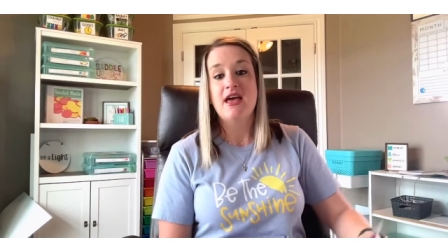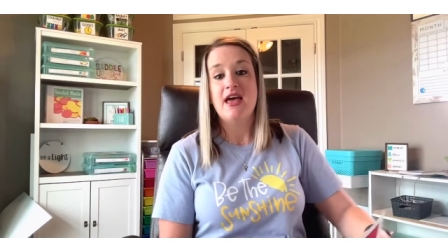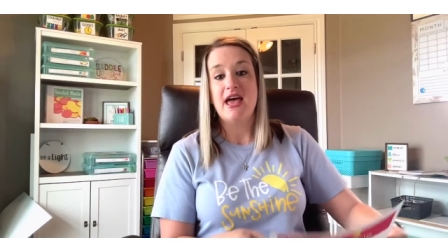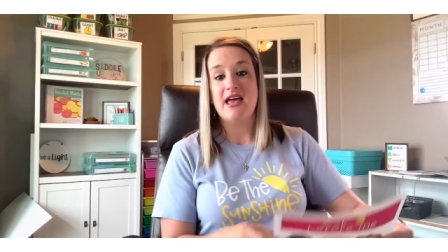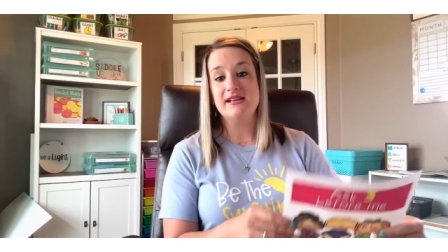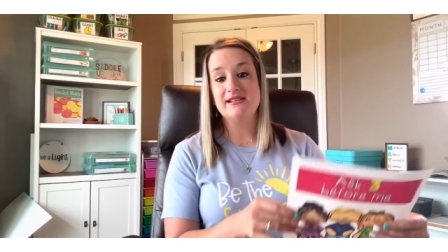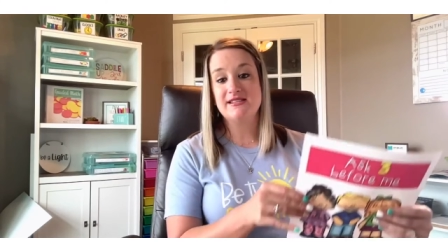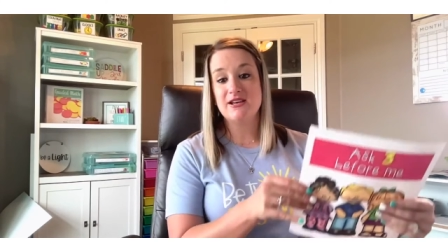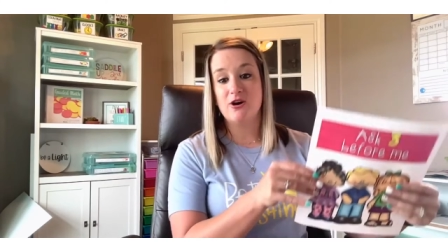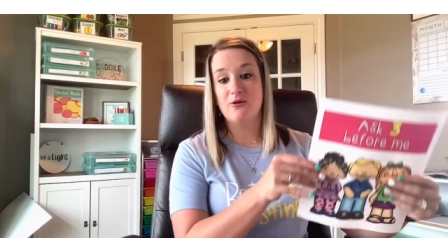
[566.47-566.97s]

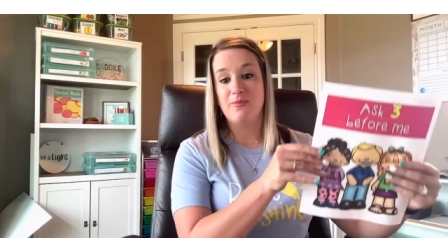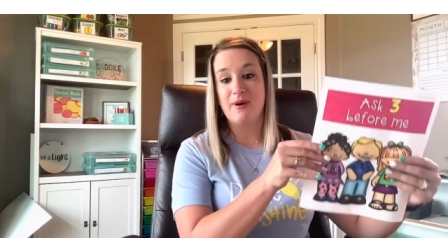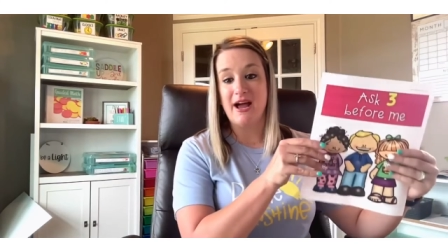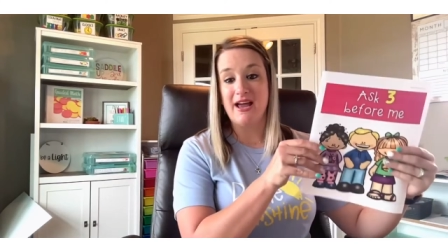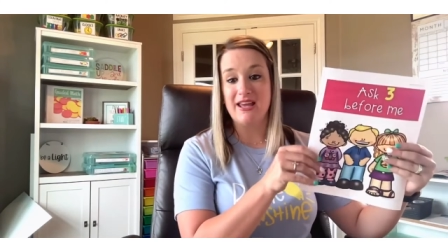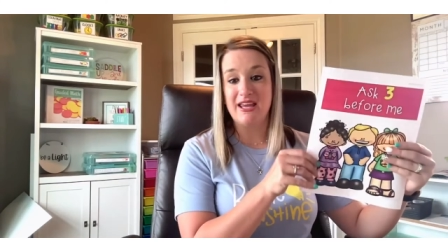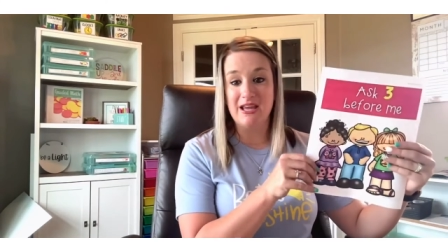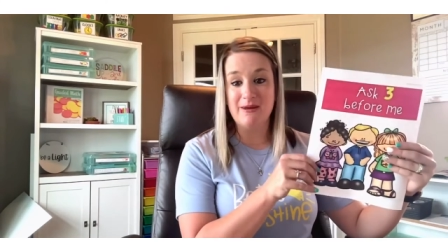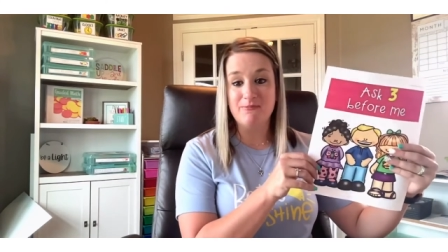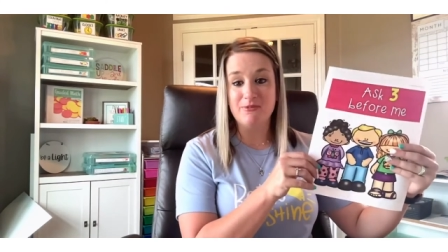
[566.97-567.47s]
And so by
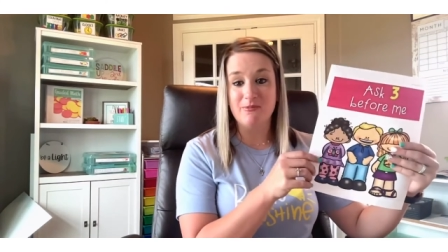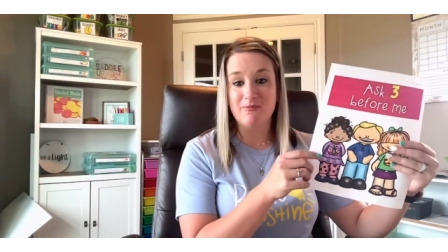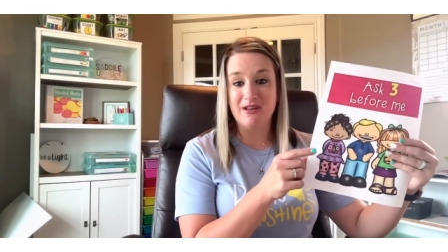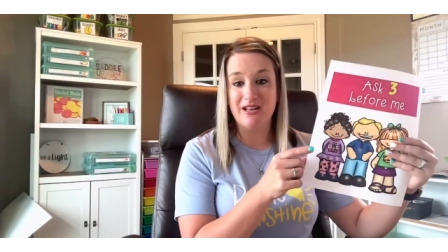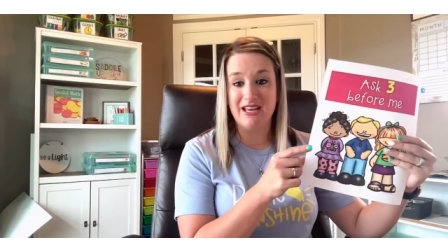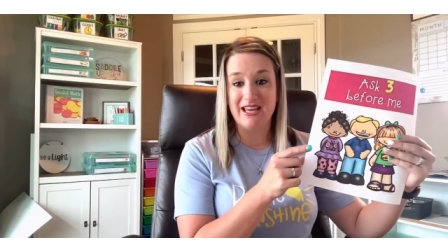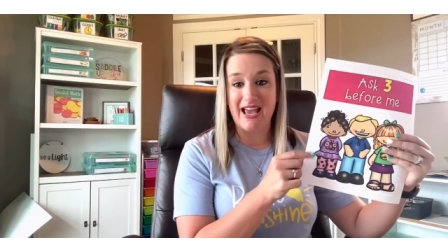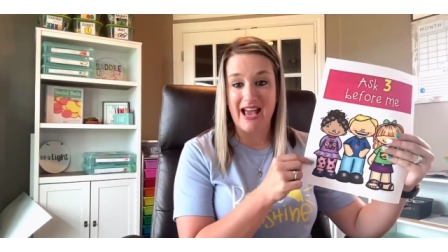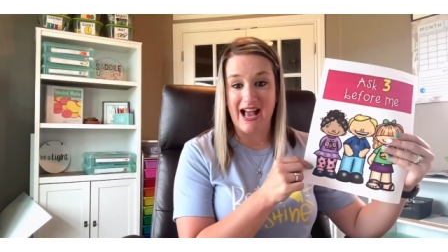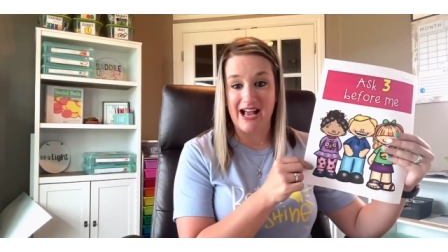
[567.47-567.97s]

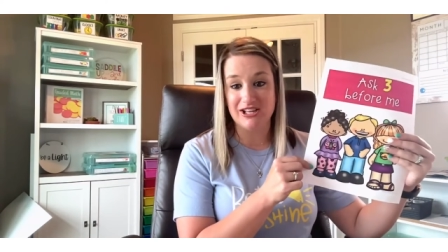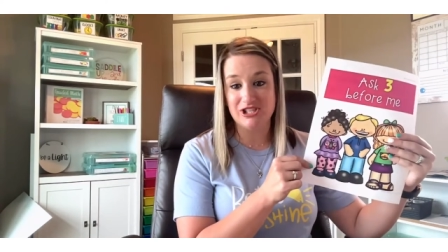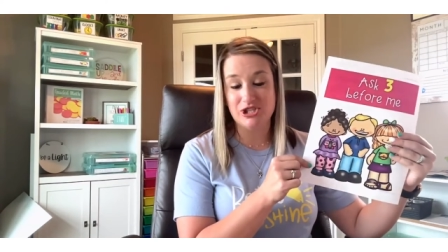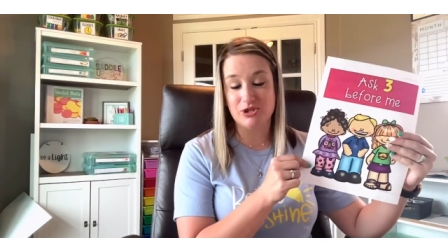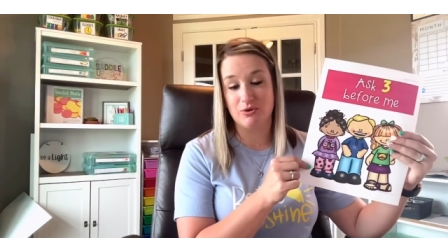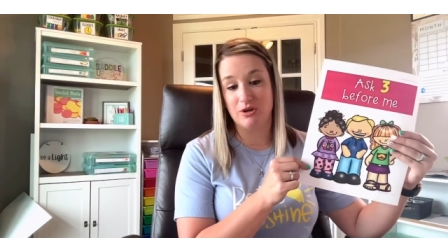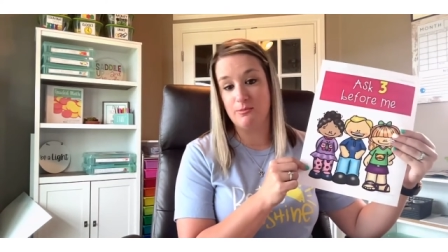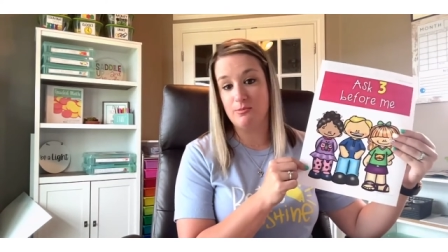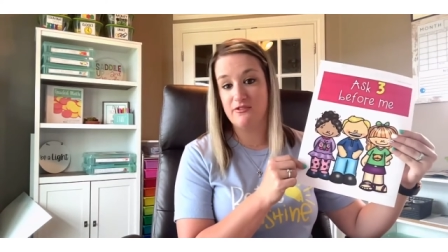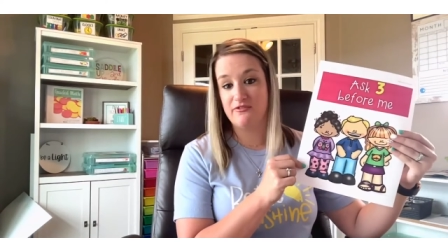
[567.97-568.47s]
implementing Ask
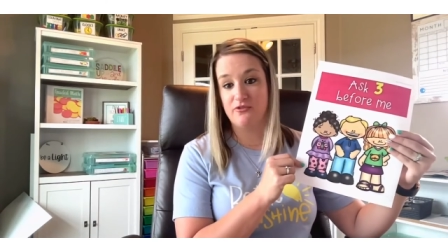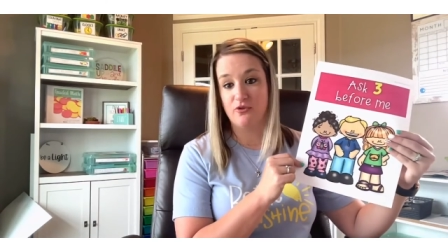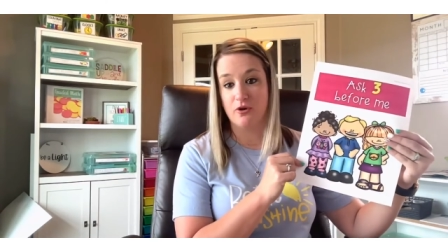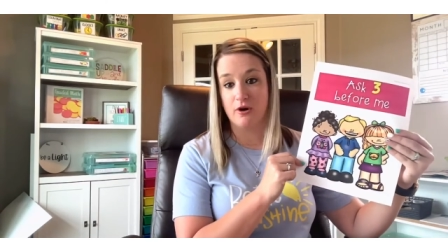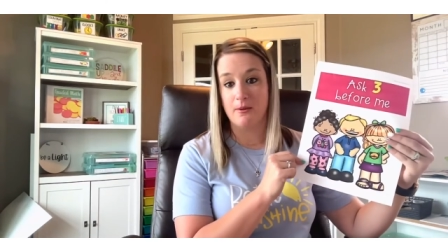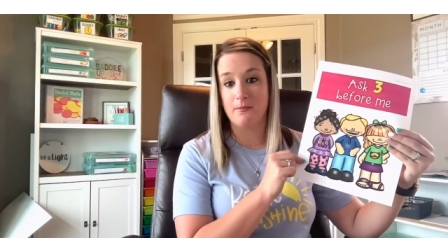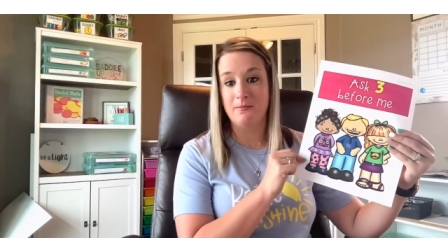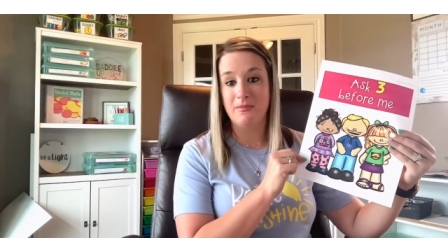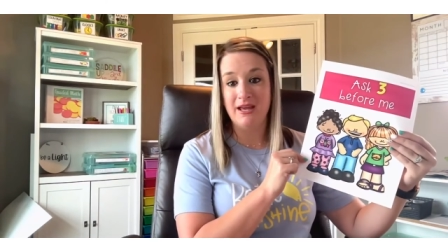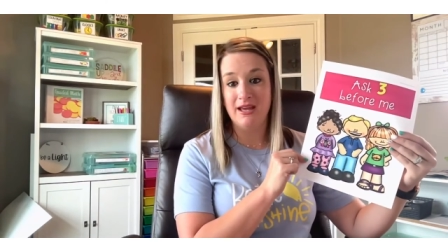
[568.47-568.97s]
3
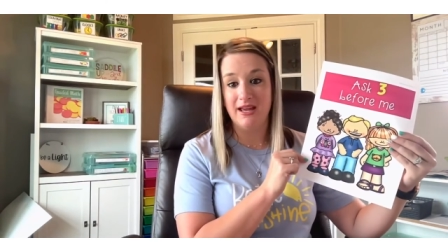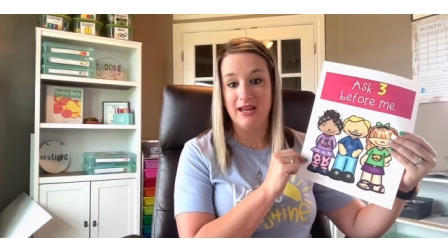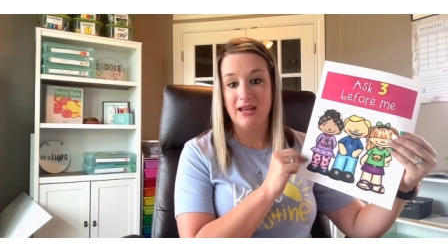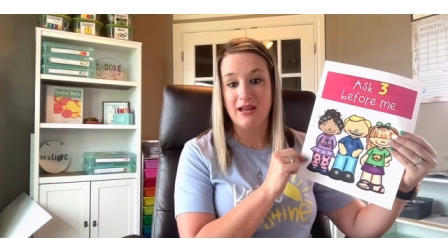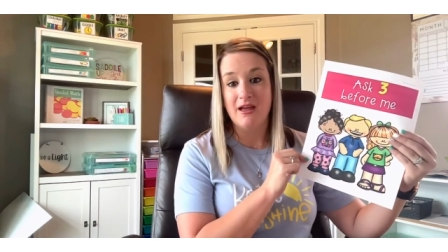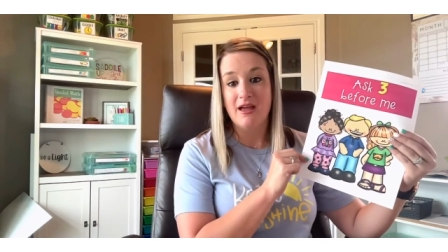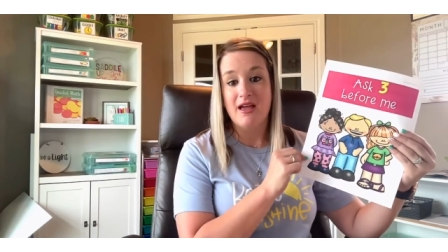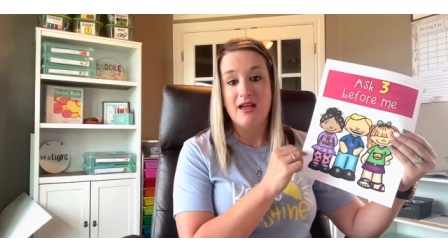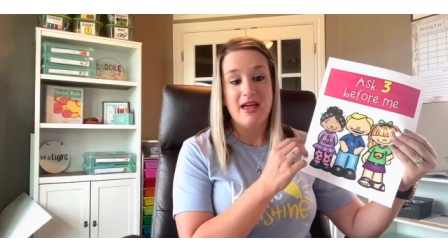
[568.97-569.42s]
before me